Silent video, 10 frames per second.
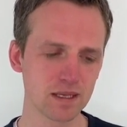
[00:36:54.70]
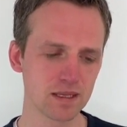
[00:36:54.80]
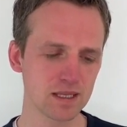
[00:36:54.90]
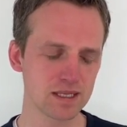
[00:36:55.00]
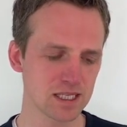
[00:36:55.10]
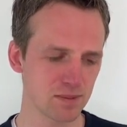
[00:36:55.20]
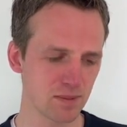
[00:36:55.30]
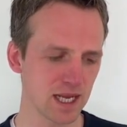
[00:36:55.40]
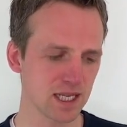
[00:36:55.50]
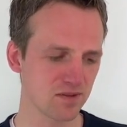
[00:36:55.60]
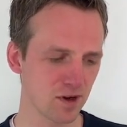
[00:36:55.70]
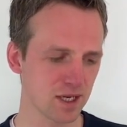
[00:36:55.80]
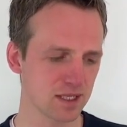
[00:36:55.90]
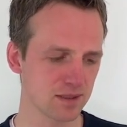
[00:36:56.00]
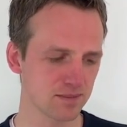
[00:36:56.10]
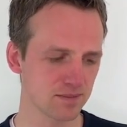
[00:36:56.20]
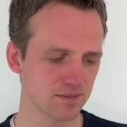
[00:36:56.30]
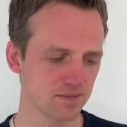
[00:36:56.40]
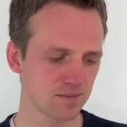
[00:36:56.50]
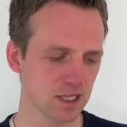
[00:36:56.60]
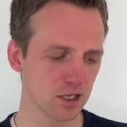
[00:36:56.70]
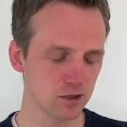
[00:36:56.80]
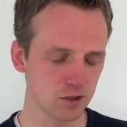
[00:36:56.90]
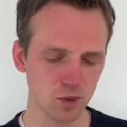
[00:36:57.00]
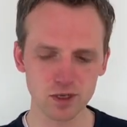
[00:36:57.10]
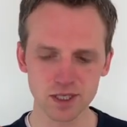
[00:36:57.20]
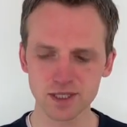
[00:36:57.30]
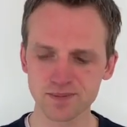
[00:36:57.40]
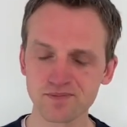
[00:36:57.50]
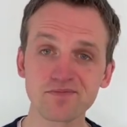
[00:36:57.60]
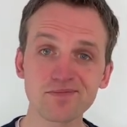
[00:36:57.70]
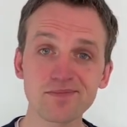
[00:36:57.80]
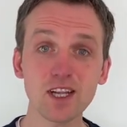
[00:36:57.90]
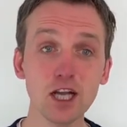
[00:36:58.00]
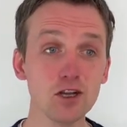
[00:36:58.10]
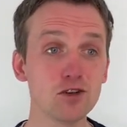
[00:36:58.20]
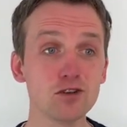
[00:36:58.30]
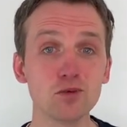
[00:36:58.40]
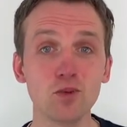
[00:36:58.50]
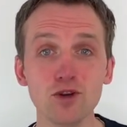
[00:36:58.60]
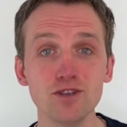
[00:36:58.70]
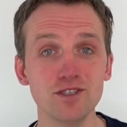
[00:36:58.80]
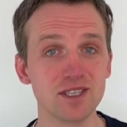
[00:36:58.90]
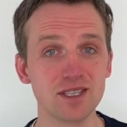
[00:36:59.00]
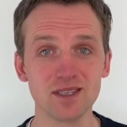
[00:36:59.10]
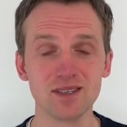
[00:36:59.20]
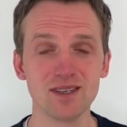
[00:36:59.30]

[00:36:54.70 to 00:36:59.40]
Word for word: There's a space for it. Good works, good words.